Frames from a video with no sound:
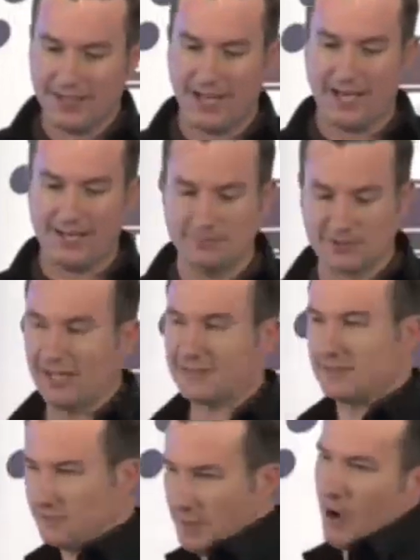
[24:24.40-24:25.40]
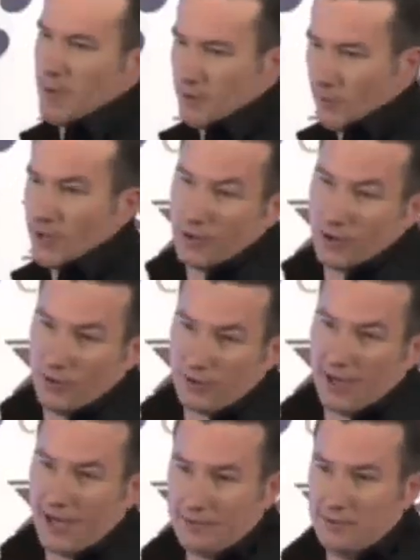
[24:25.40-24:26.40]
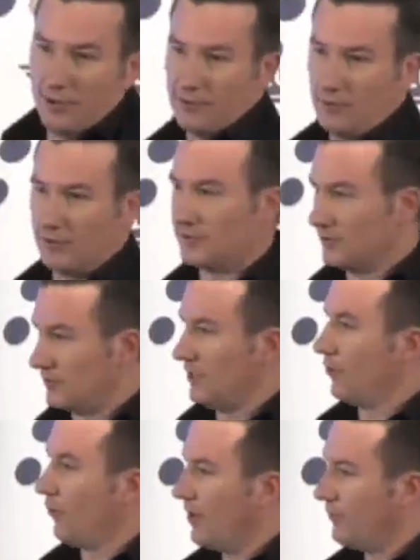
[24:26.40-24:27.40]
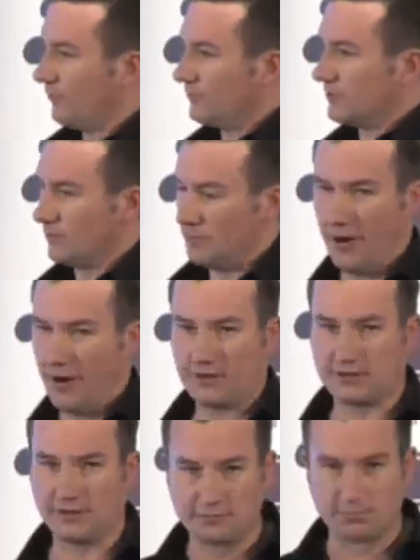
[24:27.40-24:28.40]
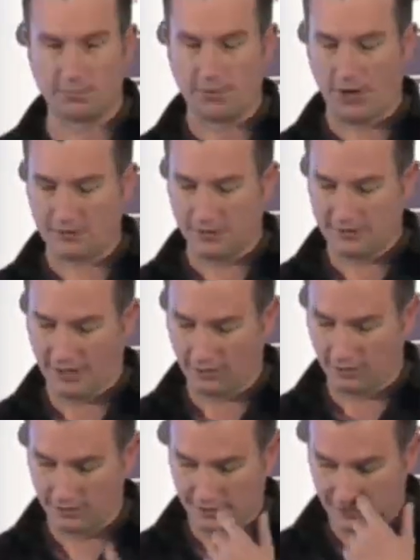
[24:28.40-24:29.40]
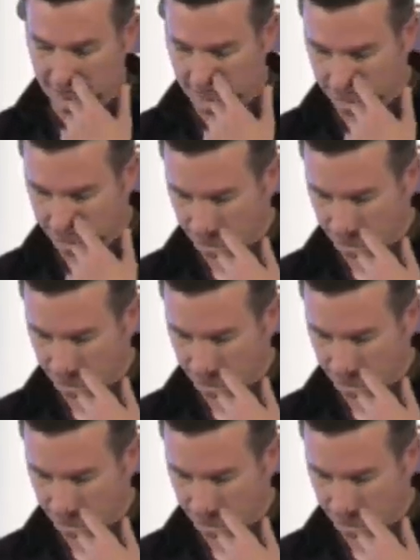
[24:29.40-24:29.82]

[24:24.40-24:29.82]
So it might be one you want to look at, if you want to sort of steer away from some of the Microsoft proprietary technologies.